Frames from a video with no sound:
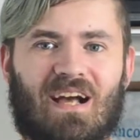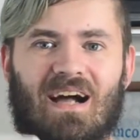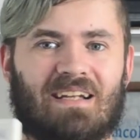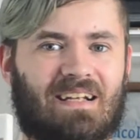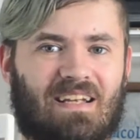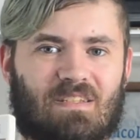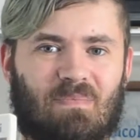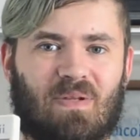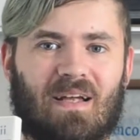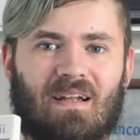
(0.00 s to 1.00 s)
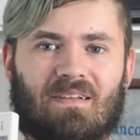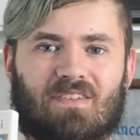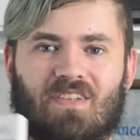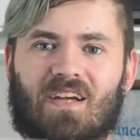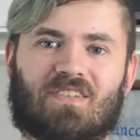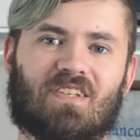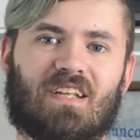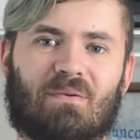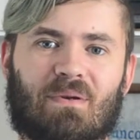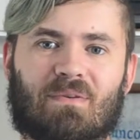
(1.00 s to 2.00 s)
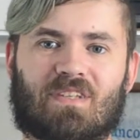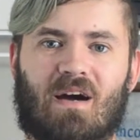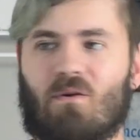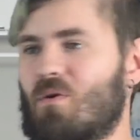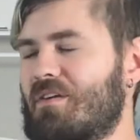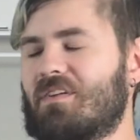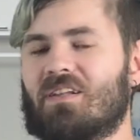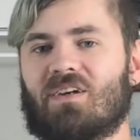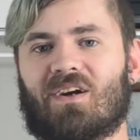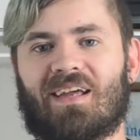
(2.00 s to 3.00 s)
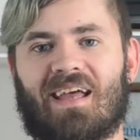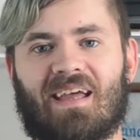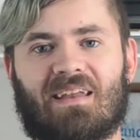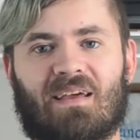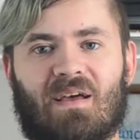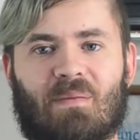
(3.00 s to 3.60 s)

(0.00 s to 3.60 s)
I didn't get to play it on the Sega CD when it was out, or even in the arcade,